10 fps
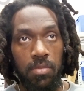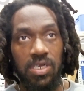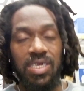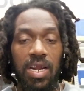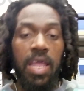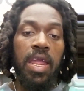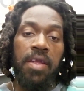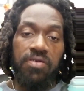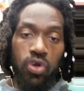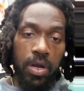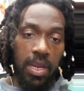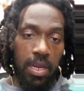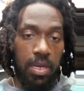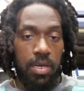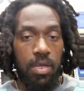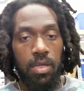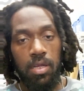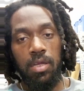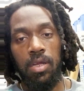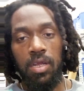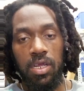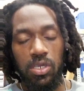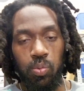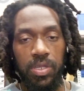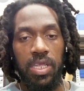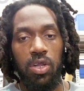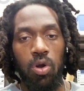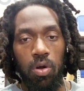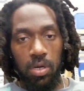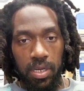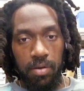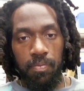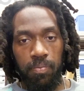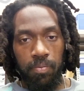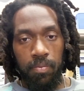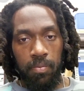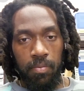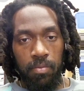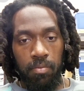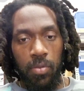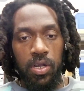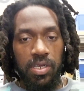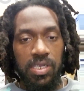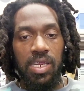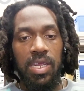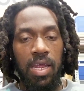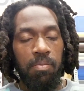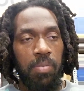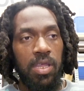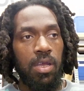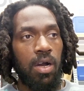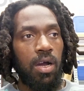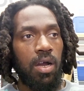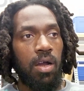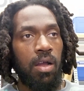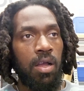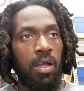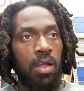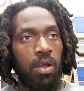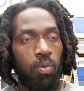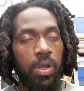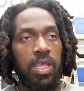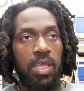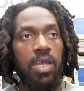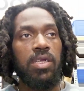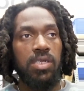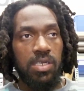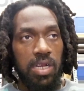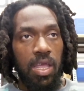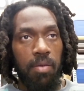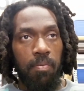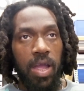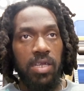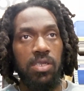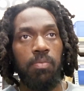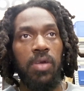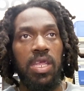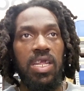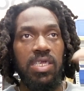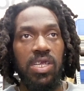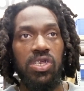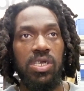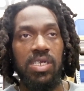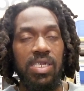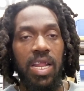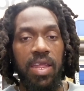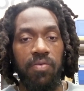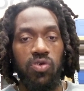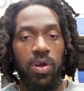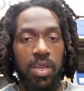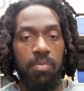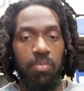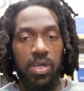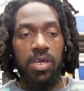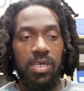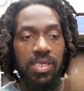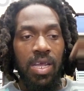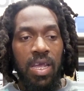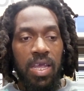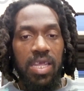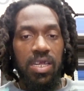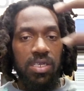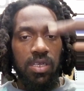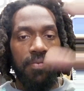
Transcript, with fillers: Slave trade is what they call it. Because he can't be uh well he is a slave master, but he's into slave trading because he is